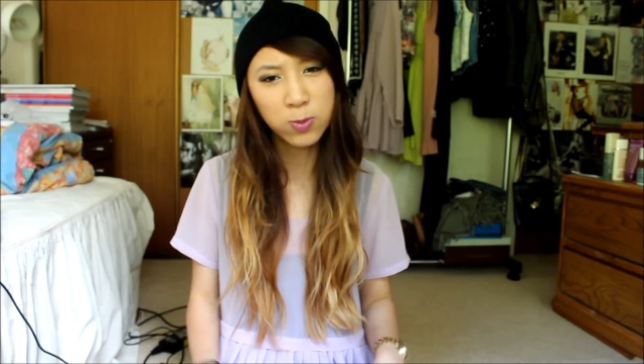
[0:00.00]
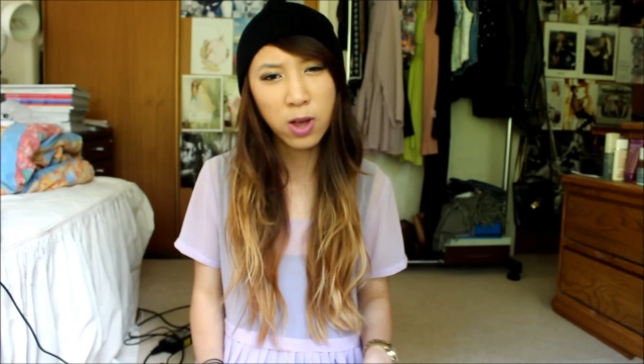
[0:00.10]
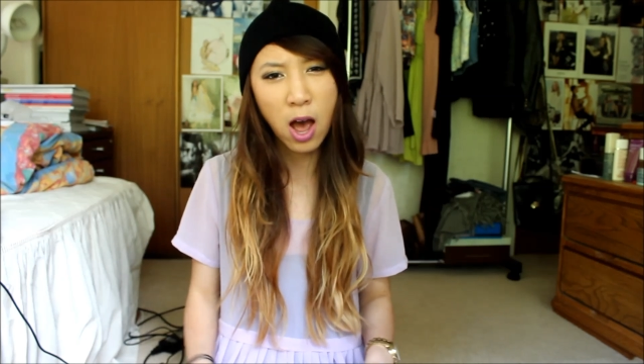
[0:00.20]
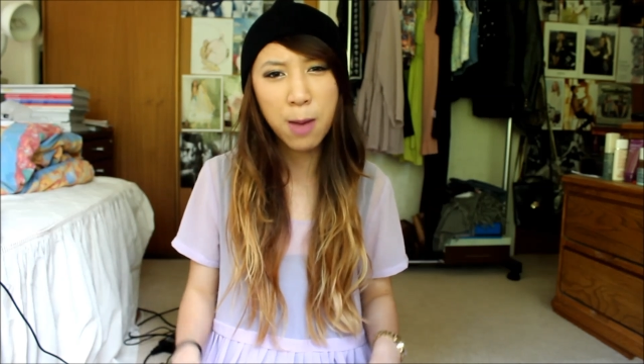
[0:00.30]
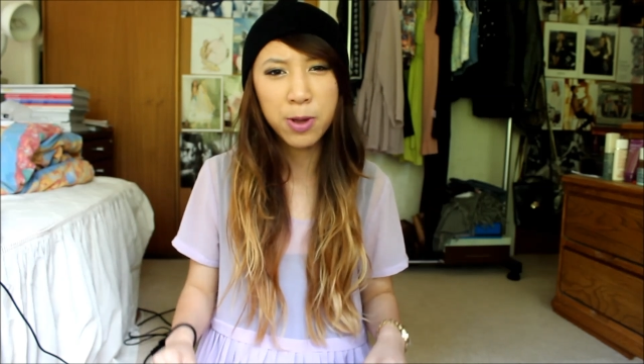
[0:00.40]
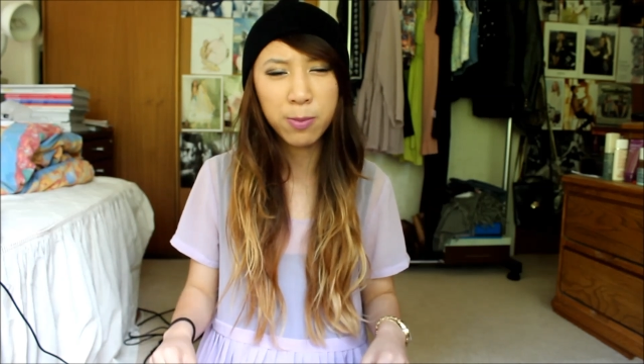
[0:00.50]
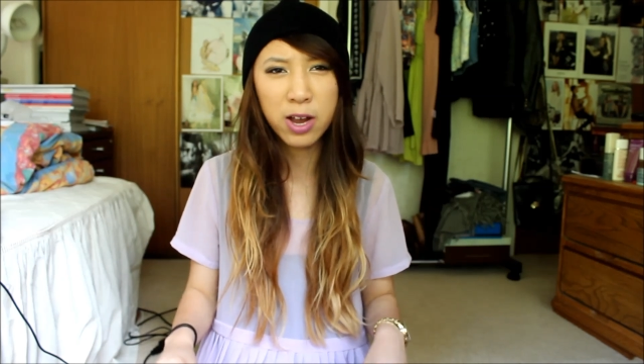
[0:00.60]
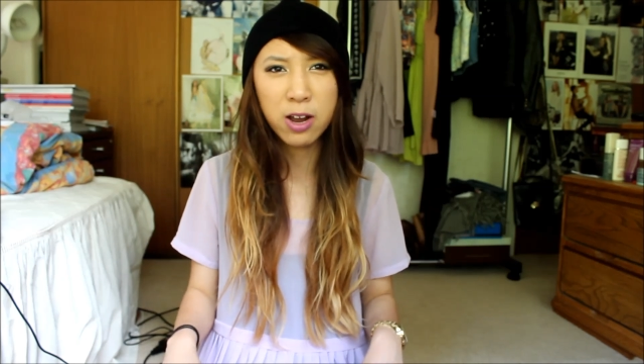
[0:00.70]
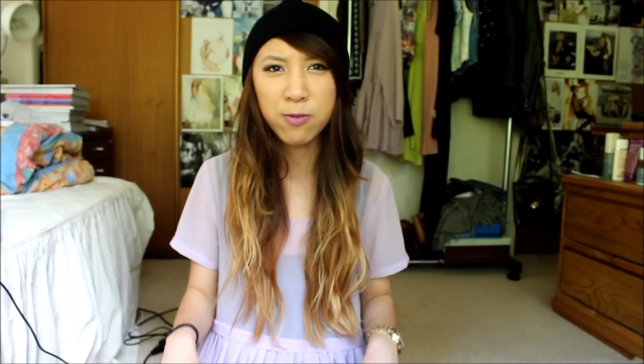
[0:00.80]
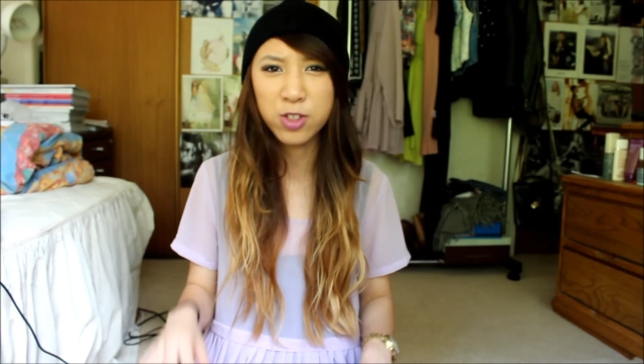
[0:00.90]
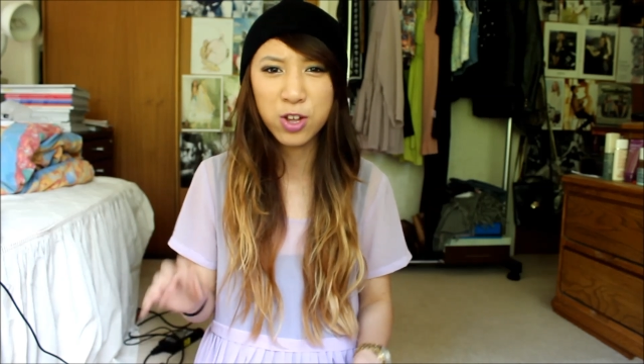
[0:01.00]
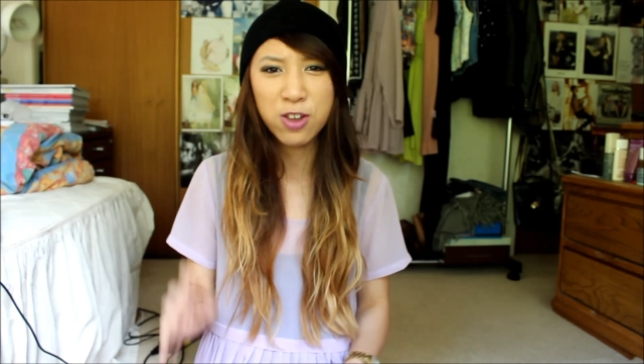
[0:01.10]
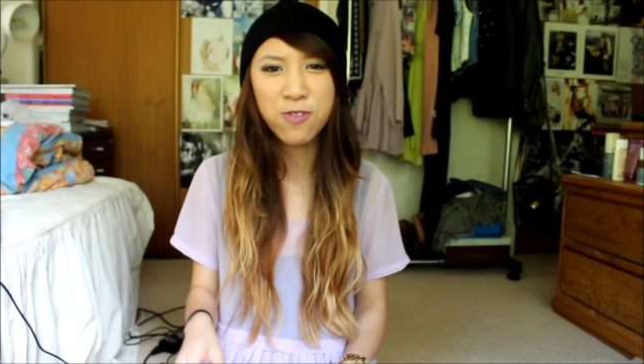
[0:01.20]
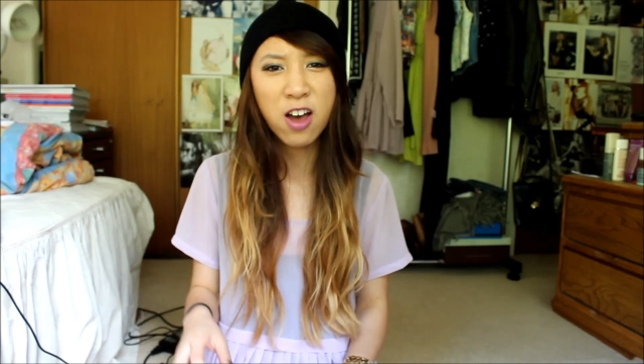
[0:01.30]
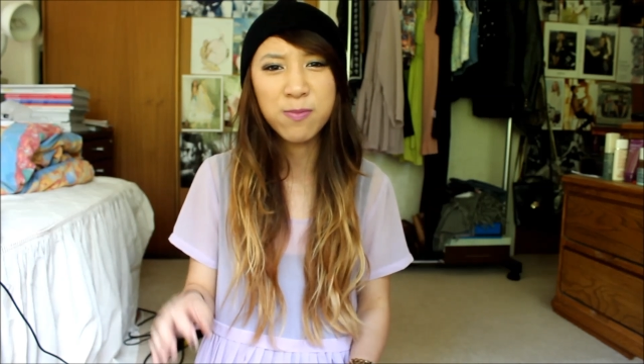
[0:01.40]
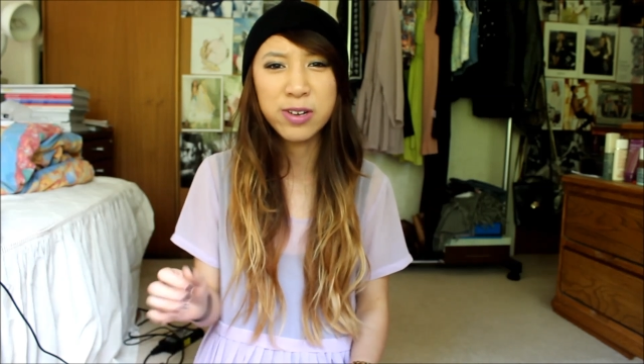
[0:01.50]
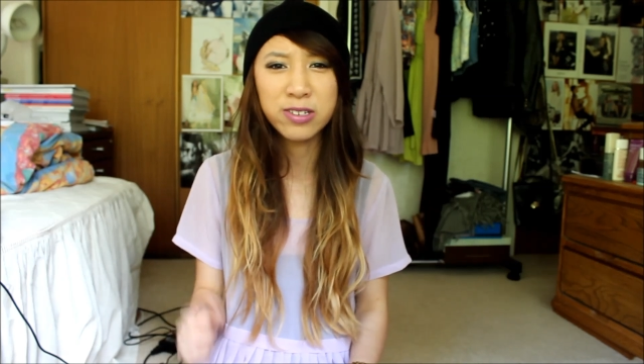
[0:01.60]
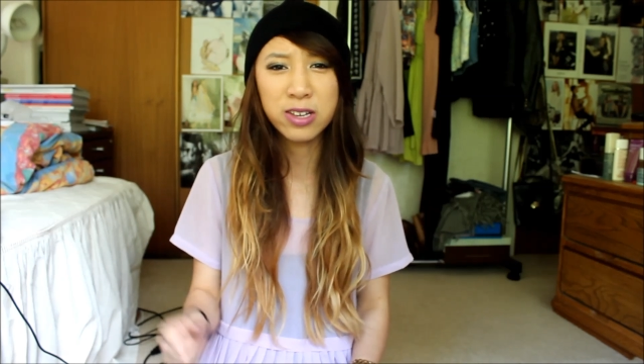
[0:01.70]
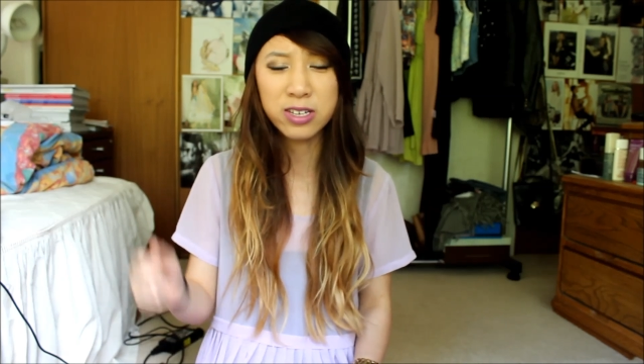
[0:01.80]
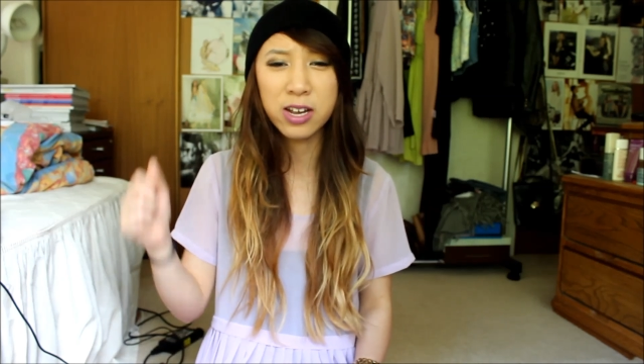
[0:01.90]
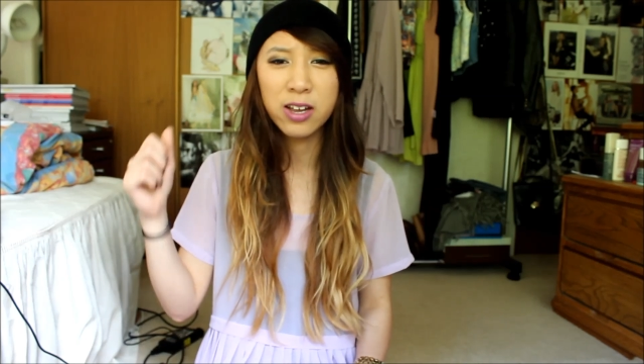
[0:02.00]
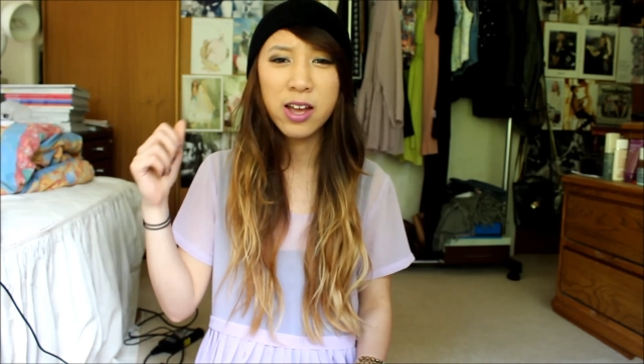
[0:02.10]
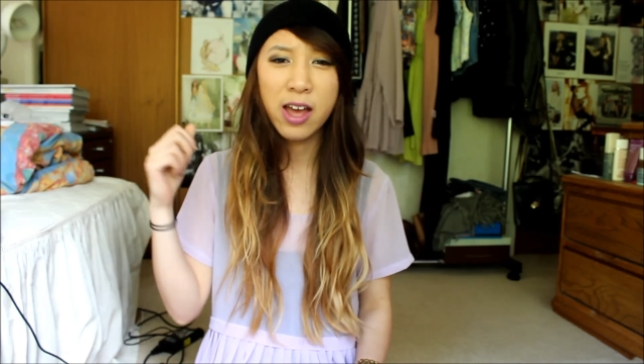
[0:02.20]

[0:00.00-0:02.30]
but I picked mine up for $35 because I was like,